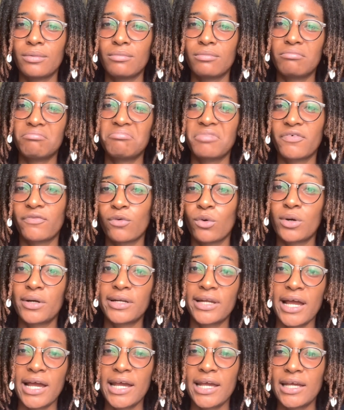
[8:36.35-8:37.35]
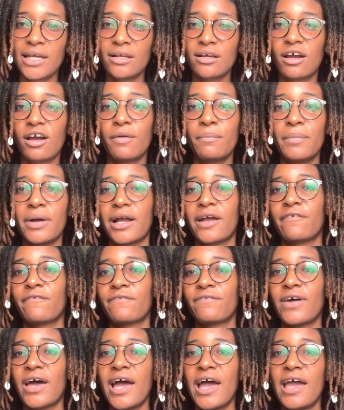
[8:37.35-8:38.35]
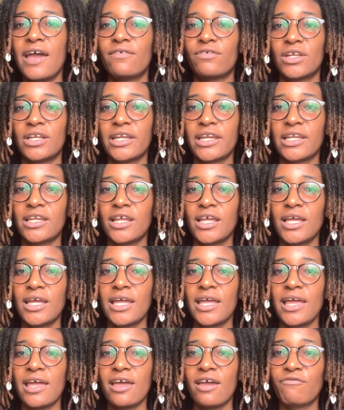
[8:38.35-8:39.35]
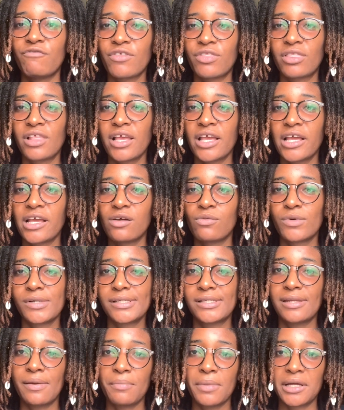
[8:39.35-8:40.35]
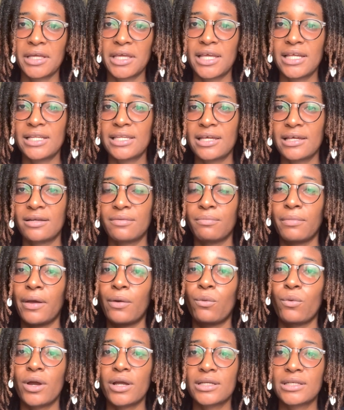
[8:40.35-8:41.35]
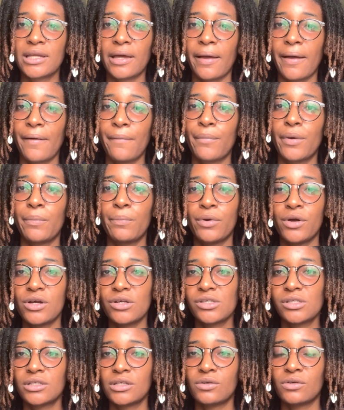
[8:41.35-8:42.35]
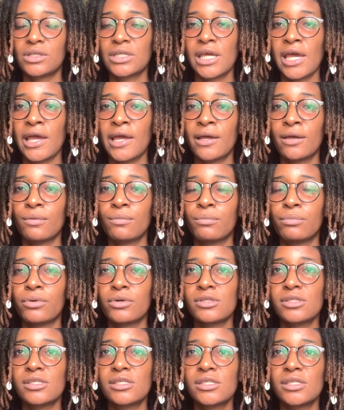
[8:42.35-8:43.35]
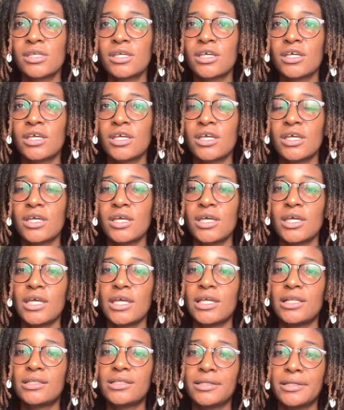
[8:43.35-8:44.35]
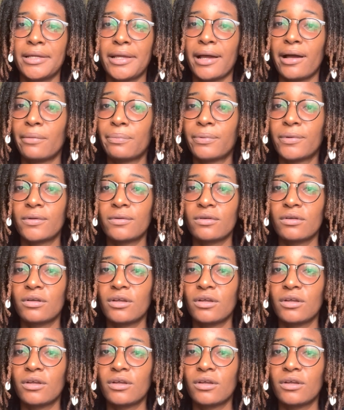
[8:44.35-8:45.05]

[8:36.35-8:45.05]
before 9, come back at 5, and everything was demarcated, my work time, my personal time, but it didn't happen.